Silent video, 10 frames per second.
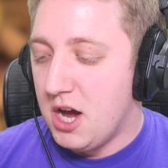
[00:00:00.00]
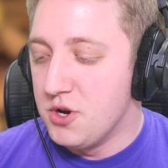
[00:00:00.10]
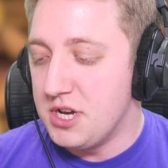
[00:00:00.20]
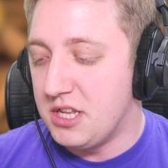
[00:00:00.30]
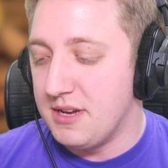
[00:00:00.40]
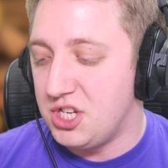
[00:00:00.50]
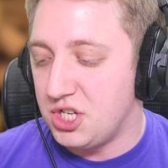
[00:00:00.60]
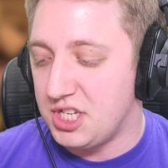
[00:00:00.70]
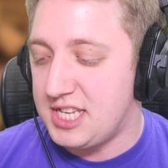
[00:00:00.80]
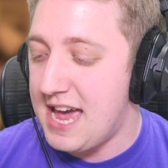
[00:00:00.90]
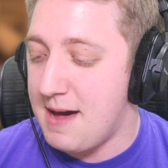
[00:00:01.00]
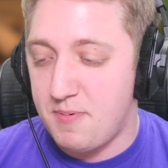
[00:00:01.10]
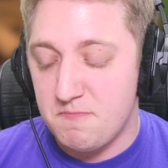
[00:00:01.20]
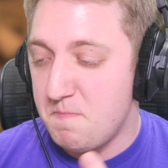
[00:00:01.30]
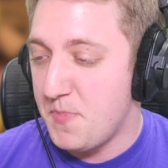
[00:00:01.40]
And all you do is you just tap,
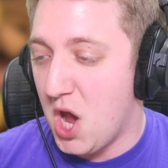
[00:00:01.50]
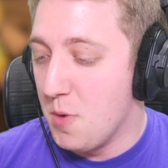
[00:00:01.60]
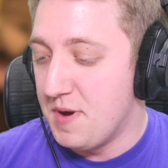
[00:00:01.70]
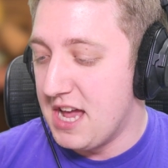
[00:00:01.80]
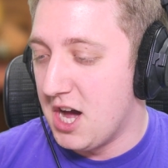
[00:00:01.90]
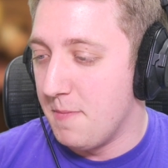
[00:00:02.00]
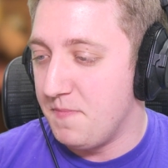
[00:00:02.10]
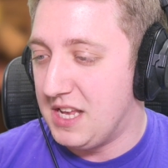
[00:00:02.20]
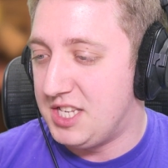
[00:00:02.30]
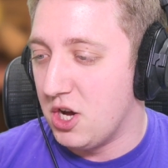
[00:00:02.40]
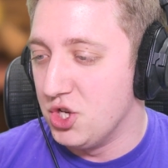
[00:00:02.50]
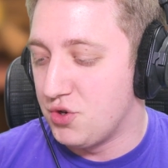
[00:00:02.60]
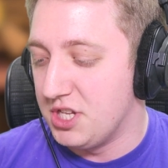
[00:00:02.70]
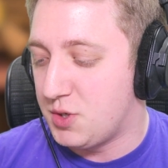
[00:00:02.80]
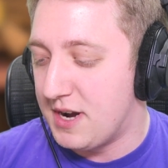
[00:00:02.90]
Open it up. That's
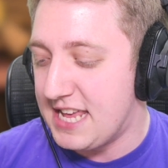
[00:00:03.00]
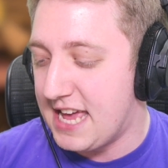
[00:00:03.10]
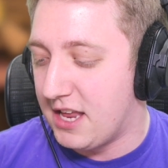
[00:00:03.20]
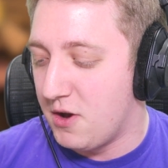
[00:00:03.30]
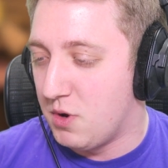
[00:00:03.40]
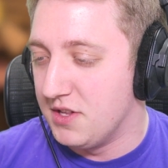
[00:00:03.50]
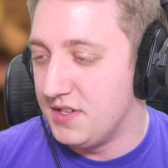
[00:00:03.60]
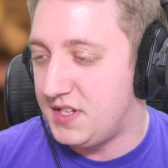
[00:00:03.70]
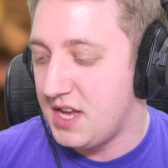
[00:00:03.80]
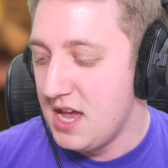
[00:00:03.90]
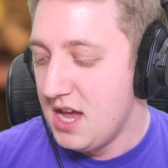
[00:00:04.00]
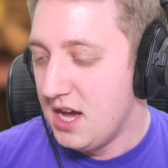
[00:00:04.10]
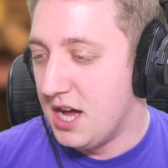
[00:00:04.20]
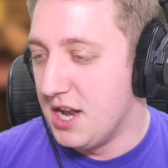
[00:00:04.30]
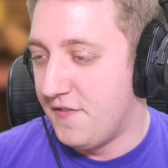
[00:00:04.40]
120 yellow ones.
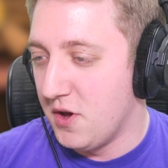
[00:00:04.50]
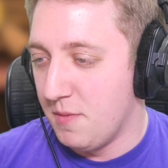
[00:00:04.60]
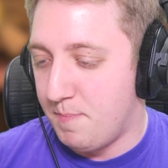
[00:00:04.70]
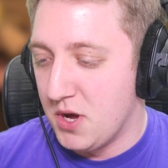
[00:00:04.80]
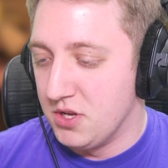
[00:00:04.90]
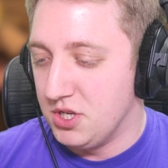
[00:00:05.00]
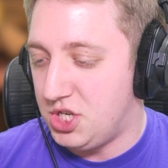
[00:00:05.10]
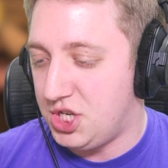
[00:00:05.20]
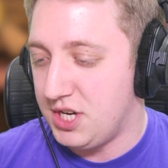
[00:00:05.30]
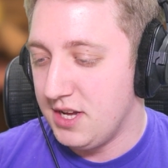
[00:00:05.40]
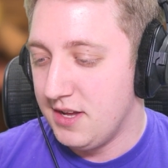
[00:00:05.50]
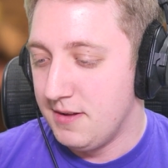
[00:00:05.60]
Another bunch.